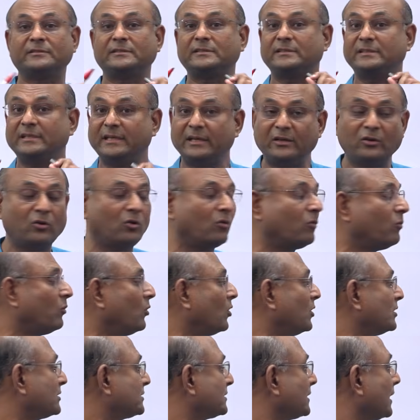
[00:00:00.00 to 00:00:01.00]
0
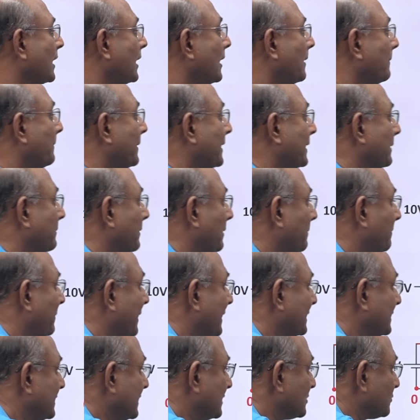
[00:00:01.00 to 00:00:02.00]
volts. But
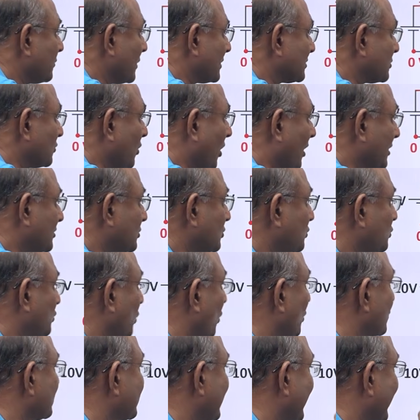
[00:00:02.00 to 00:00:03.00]
remember, this was not
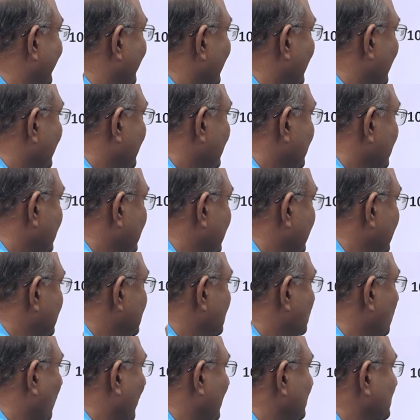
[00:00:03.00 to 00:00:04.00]
chosen.
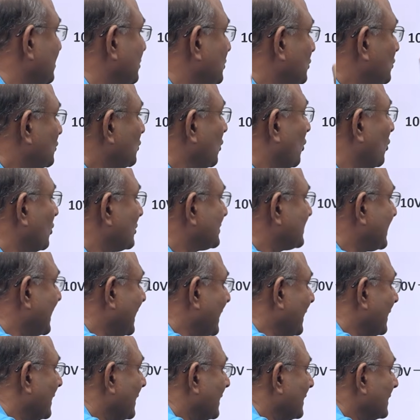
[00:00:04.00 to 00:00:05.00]
This was
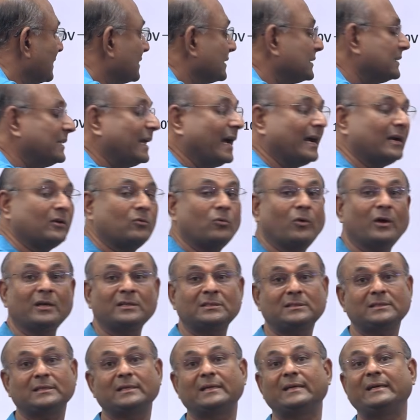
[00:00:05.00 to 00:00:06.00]
chosen, that
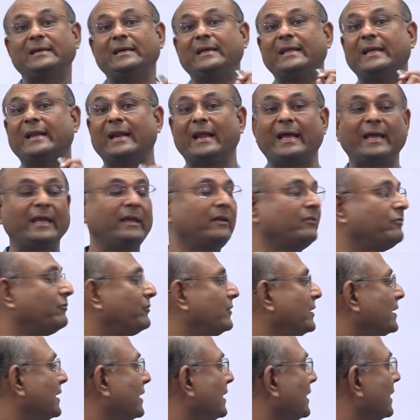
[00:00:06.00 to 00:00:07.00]
was
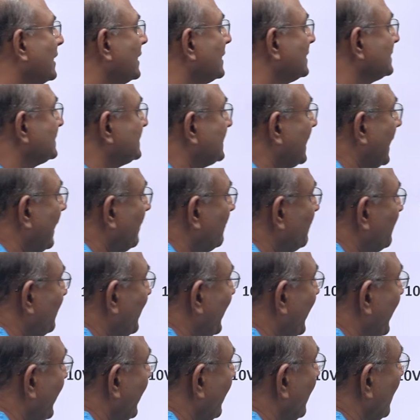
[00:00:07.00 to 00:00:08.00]
derived. Same
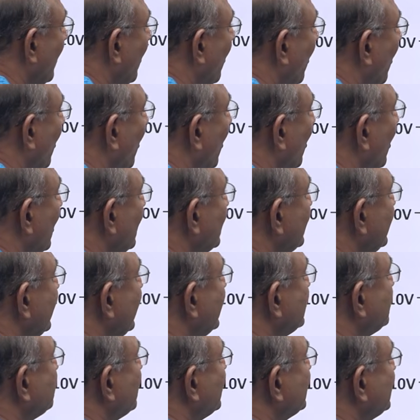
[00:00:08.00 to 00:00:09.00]
way, all
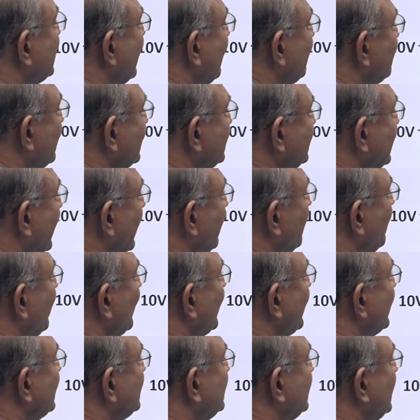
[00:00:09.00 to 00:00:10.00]
these must have the same
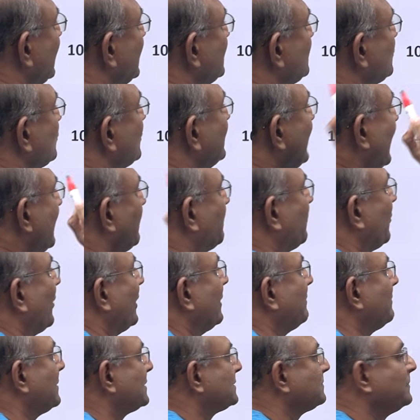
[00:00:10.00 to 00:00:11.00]
potential, so that
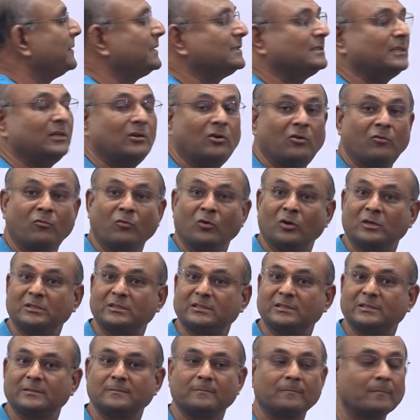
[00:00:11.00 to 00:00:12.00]
point must be 0
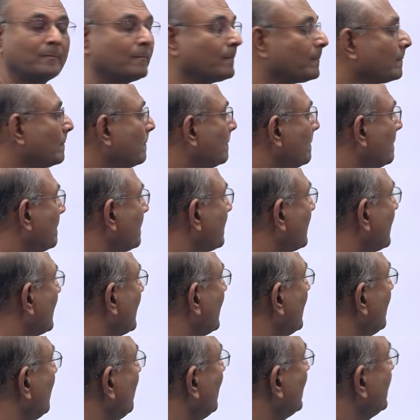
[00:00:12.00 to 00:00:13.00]
volts.
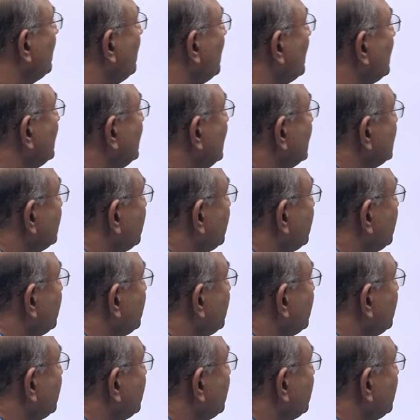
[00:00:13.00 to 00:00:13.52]
What about this